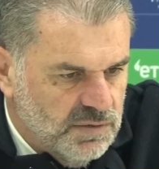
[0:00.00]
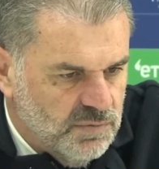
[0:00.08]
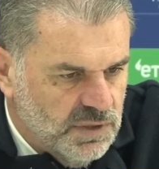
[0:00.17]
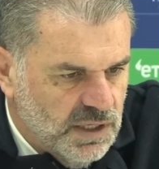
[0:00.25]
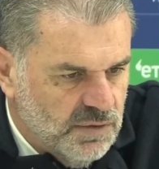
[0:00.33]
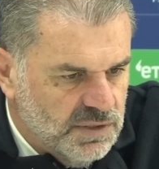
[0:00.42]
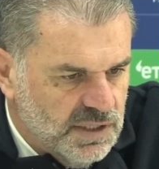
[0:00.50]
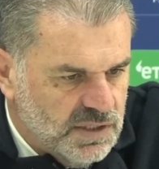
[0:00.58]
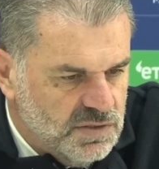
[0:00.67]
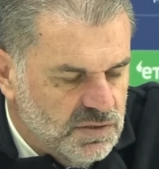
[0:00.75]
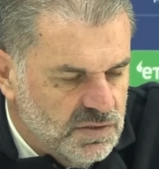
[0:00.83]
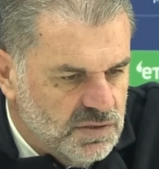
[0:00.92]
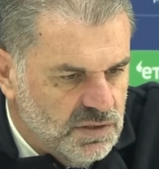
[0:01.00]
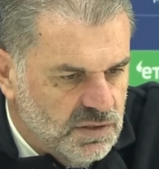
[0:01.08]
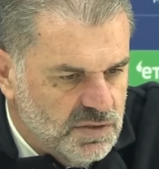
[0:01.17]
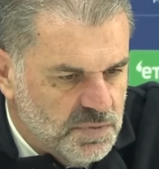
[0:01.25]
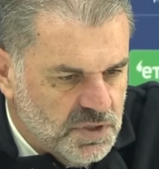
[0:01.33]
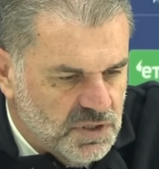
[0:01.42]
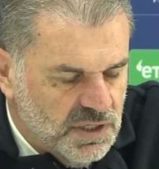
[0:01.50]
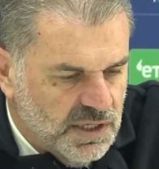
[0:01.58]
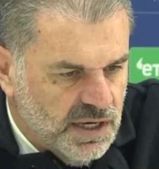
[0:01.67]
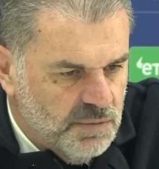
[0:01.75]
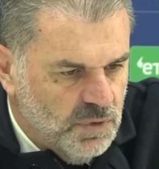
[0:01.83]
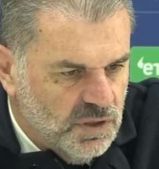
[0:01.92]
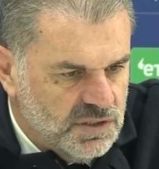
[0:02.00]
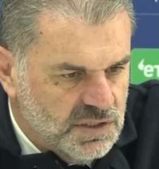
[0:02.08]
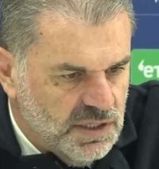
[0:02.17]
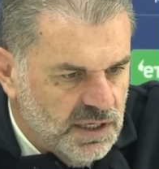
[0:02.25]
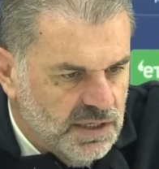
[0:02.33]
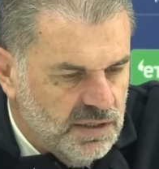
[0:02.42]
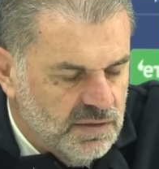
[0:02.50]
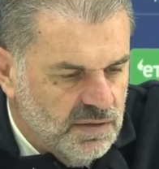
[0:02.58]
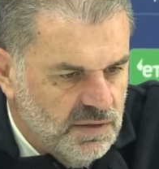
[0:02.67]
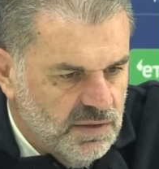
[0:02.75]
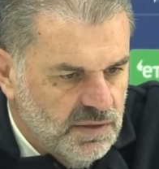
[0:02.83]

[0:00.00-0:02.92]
and we know it doesn't, so especially in a game like today, and